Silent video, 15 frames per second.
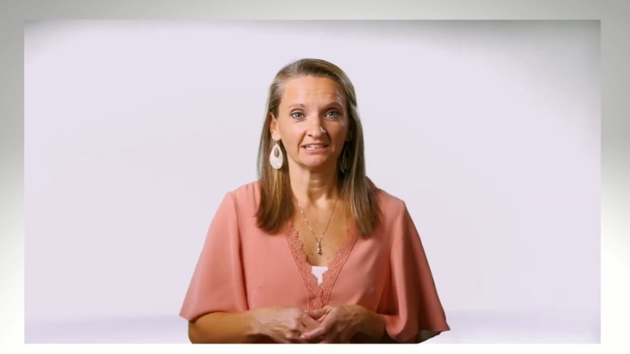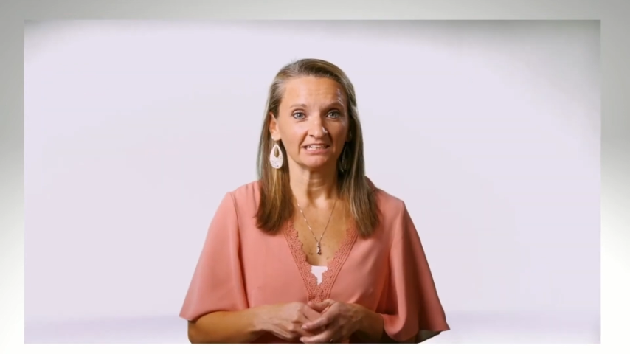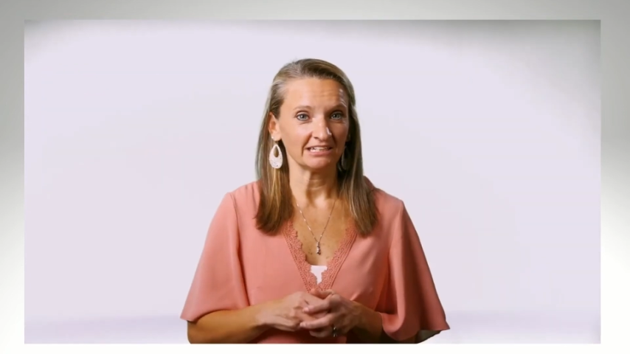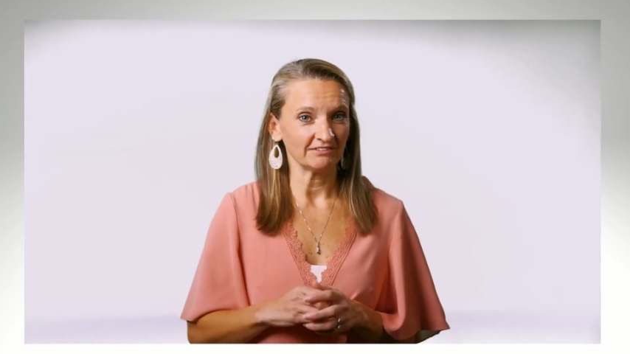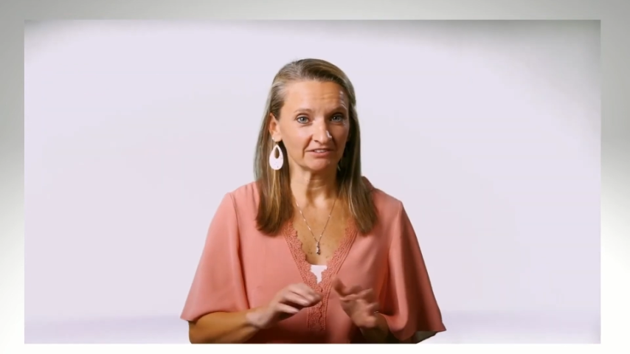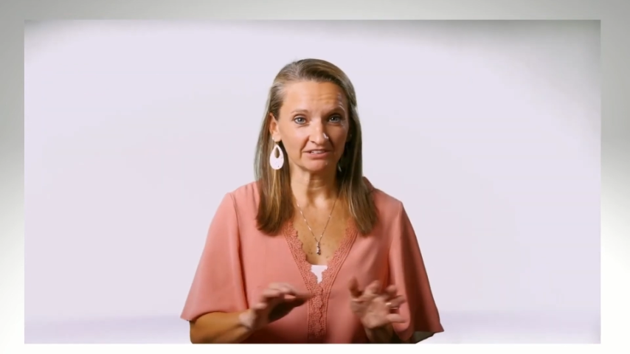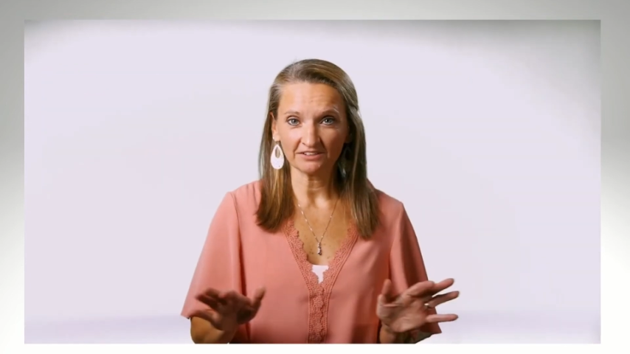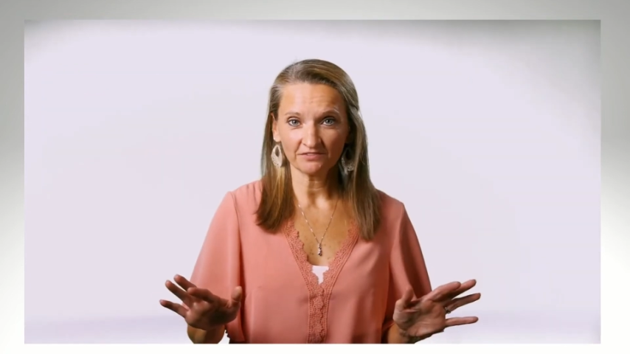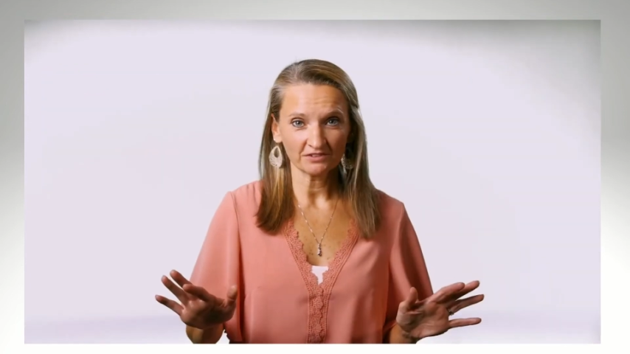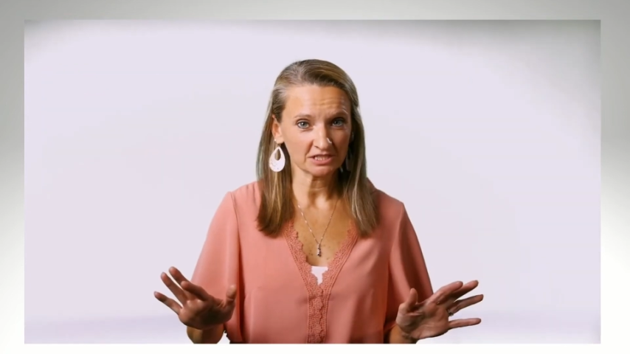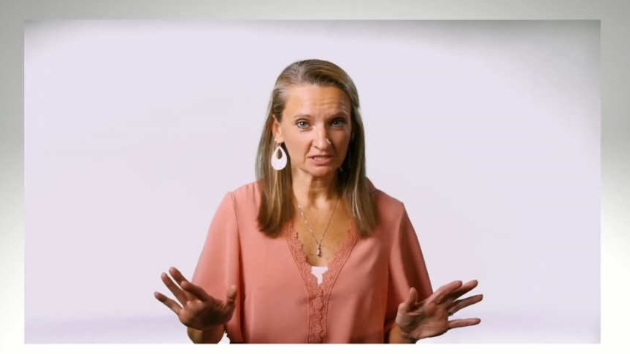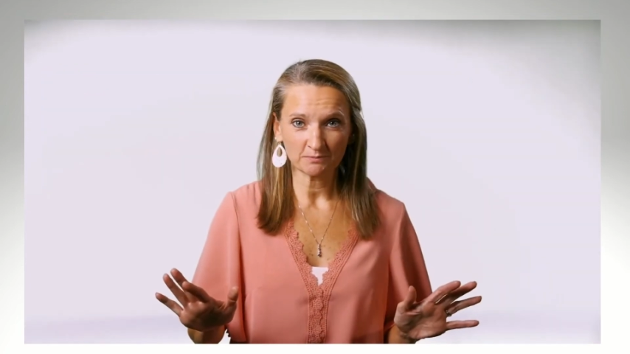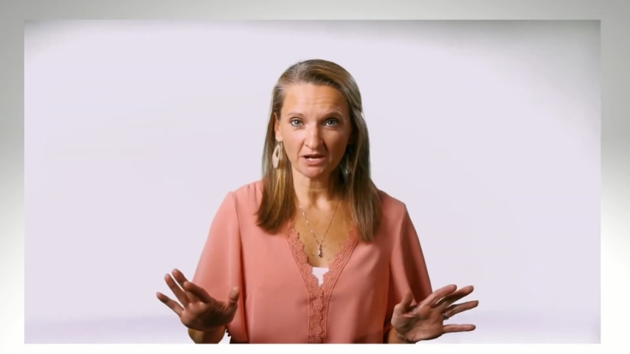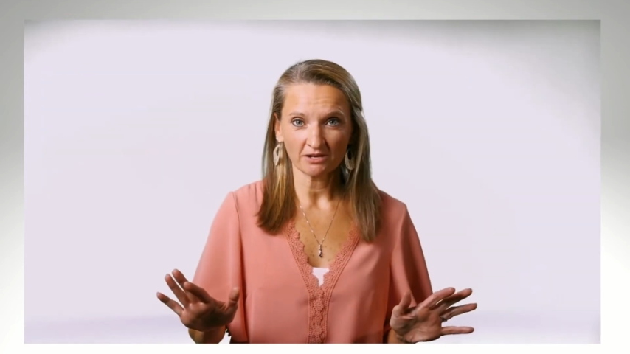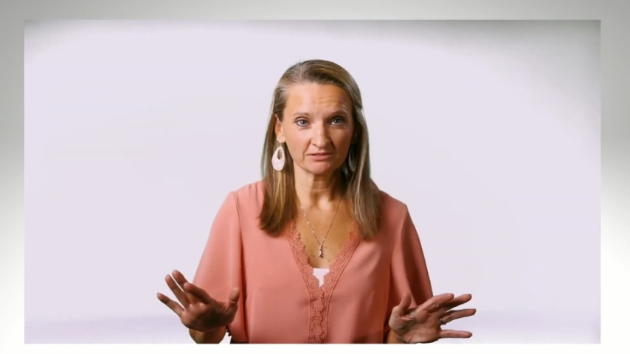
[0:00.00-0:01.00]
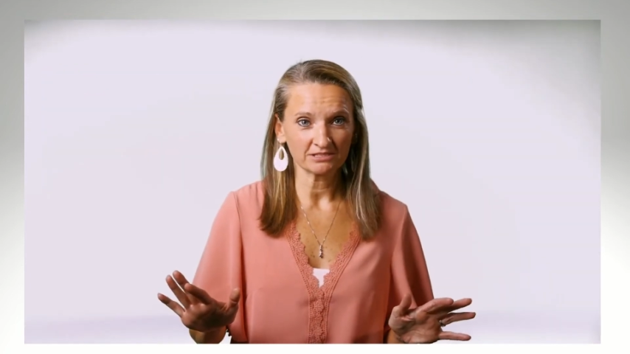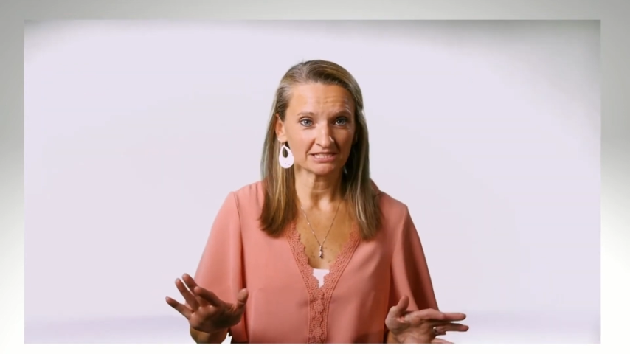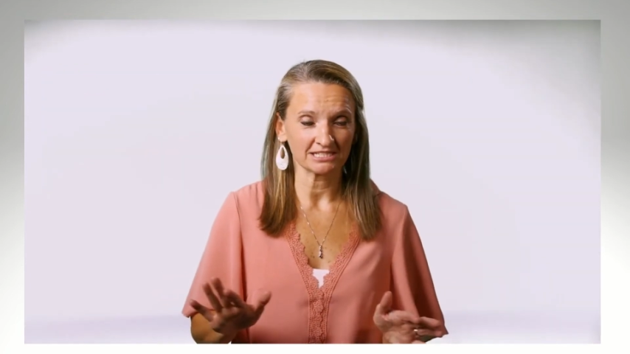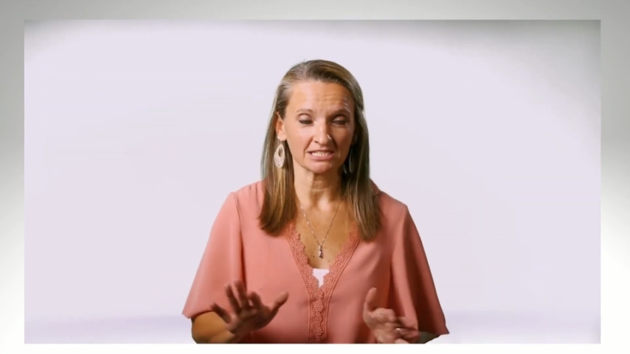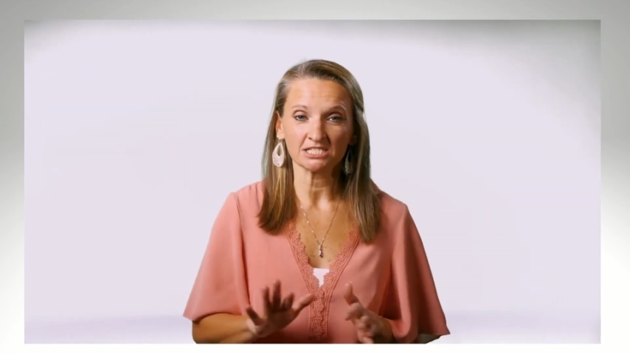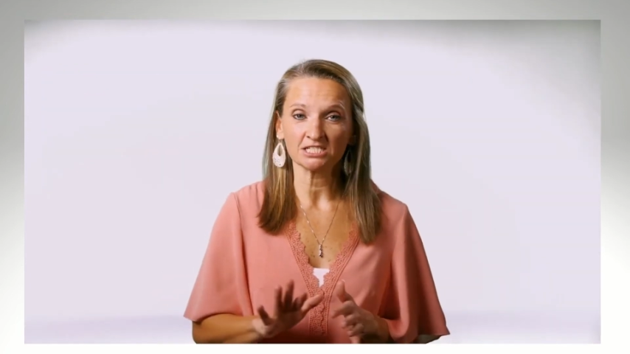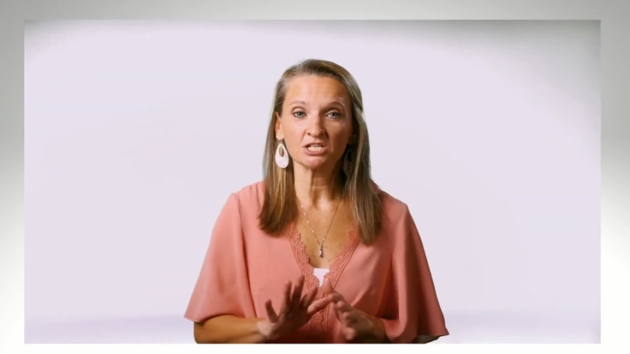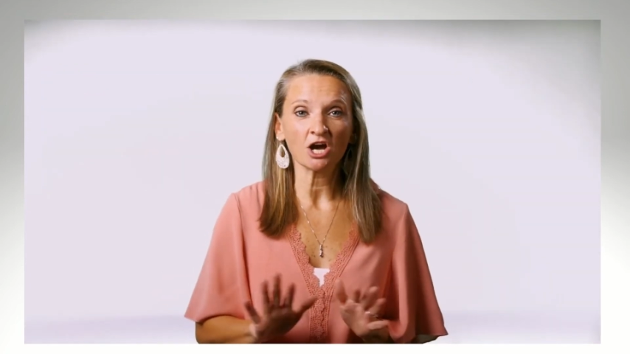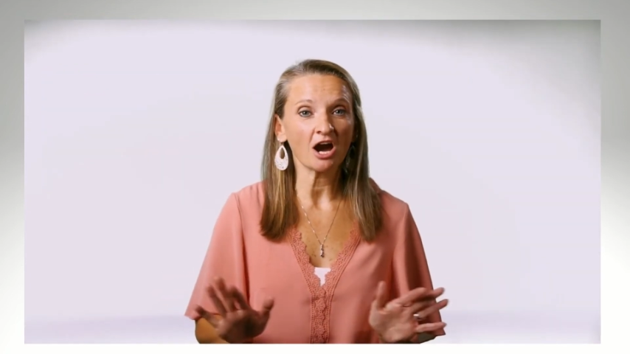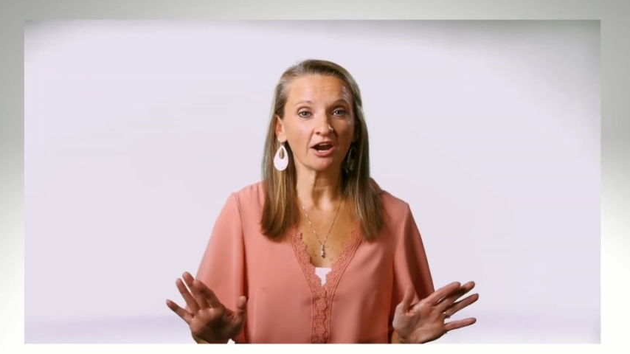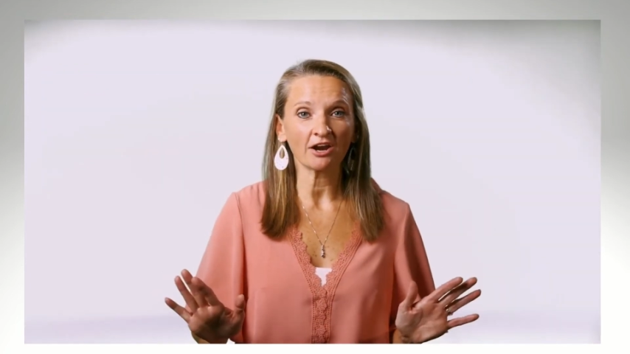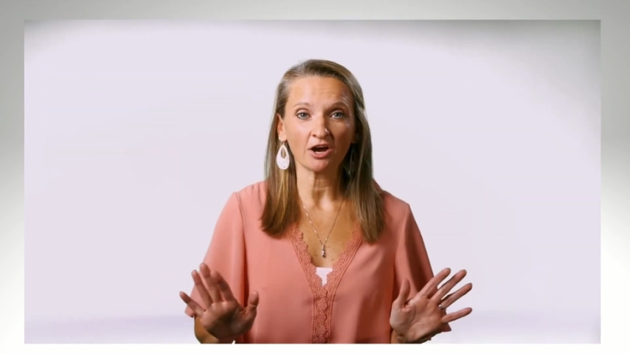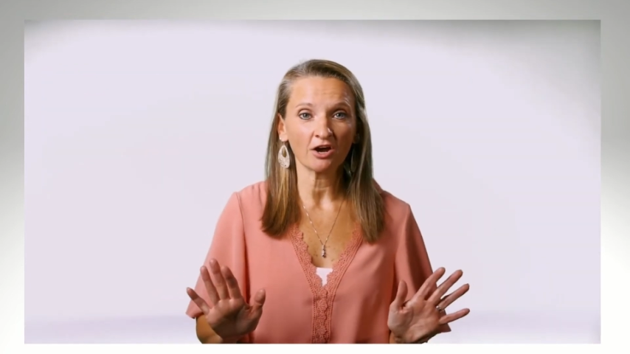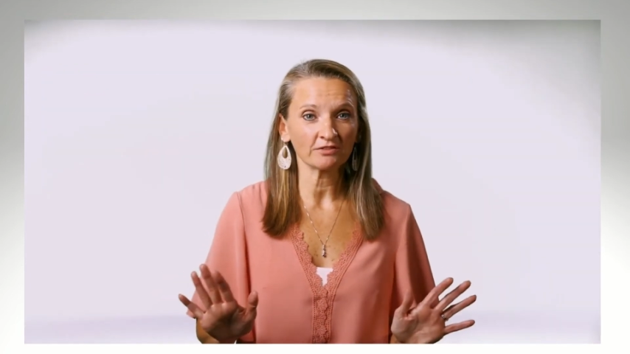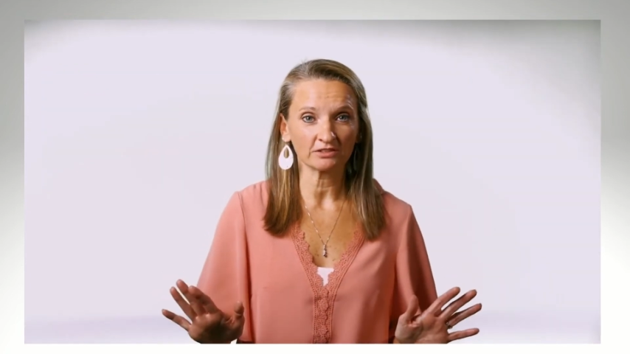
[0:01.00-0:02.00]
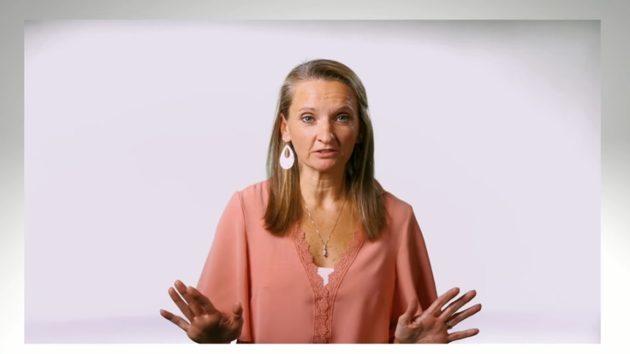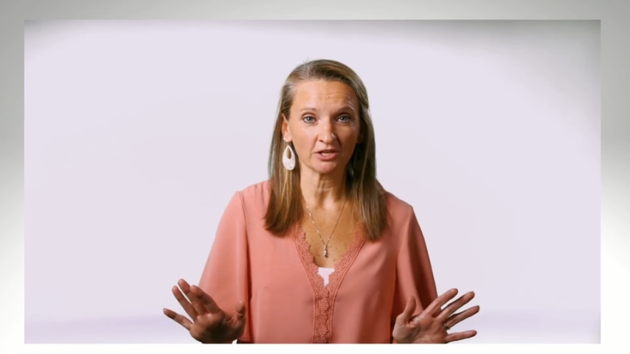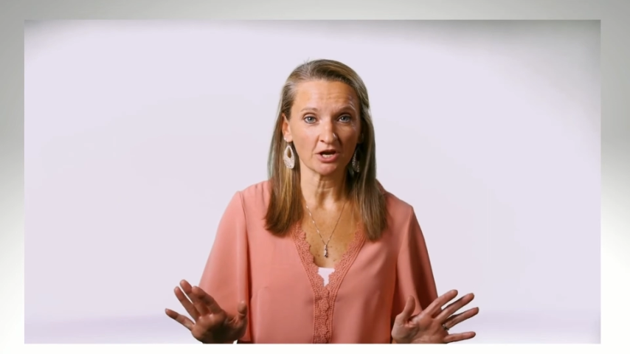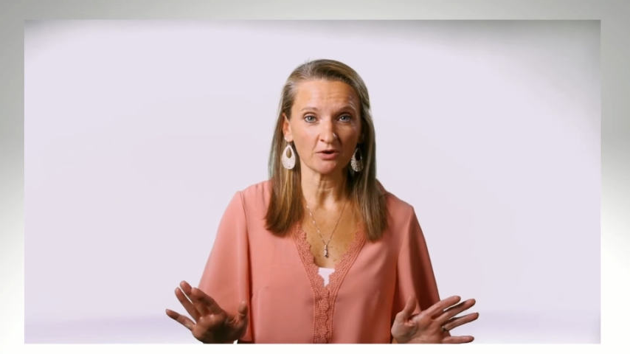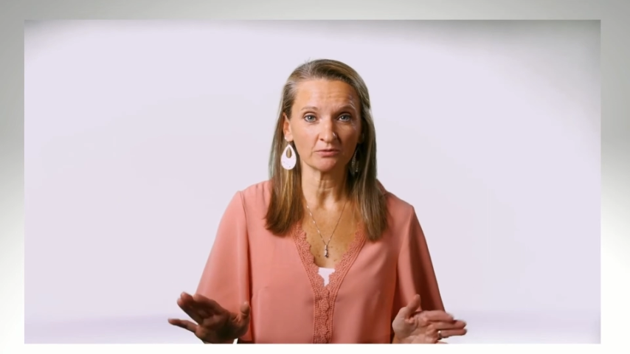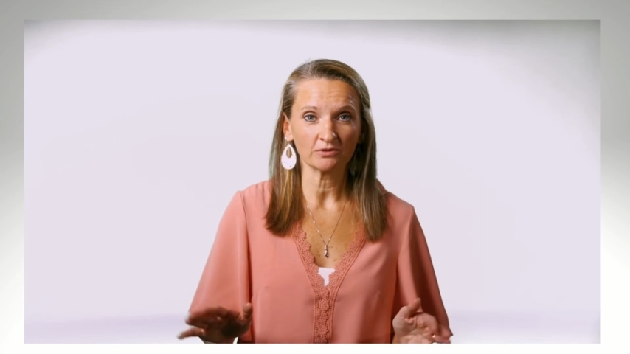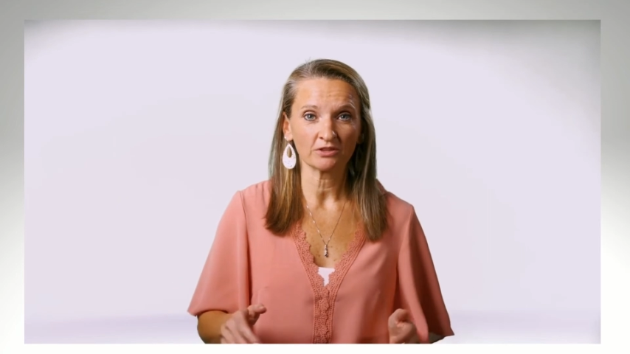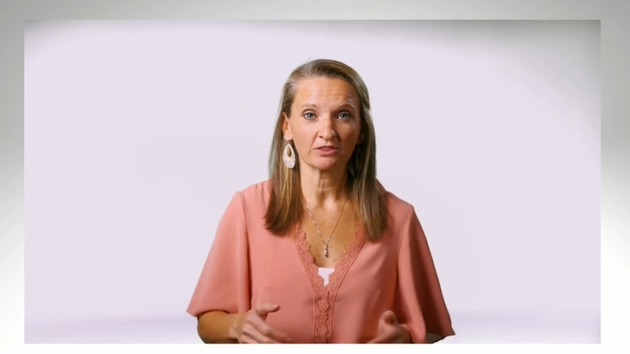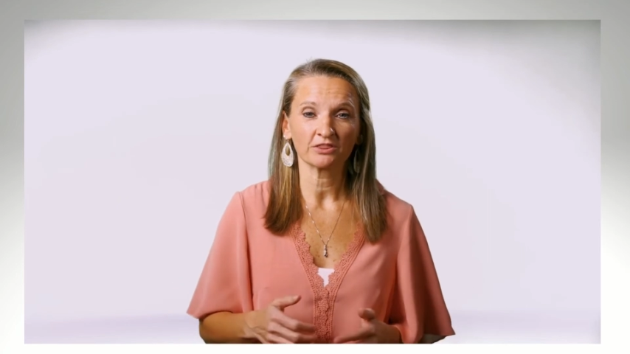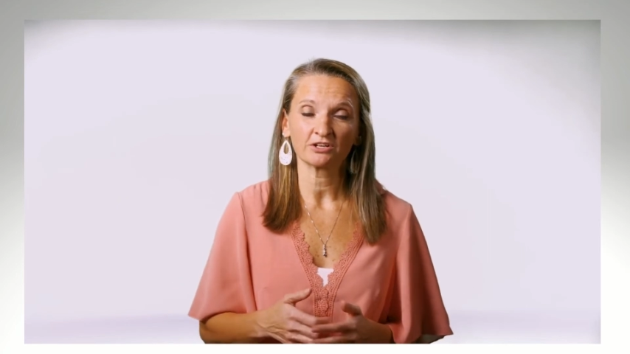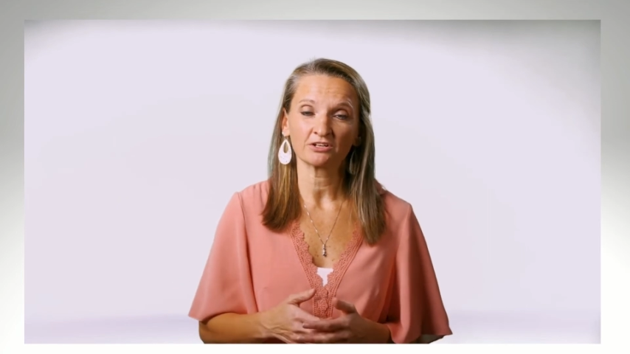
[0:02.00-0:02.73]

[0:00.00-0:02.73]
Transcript: Even if your spouse is not on the loan,